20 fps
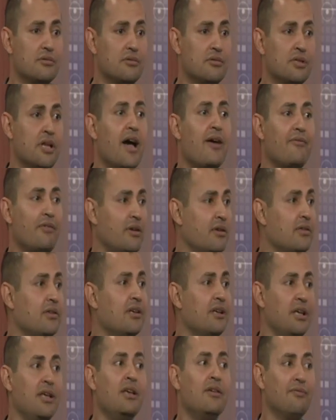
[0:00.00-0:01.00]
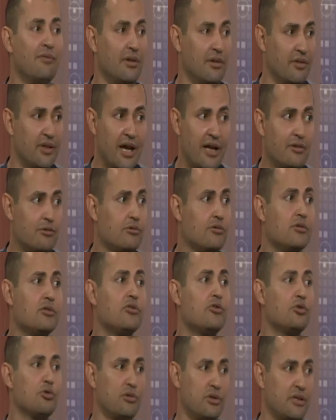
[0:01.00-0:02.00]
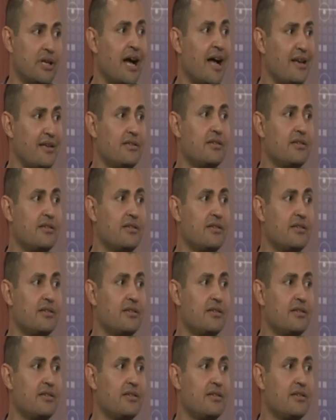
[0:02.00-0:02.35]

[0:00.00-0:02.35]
definitely evil. That should not,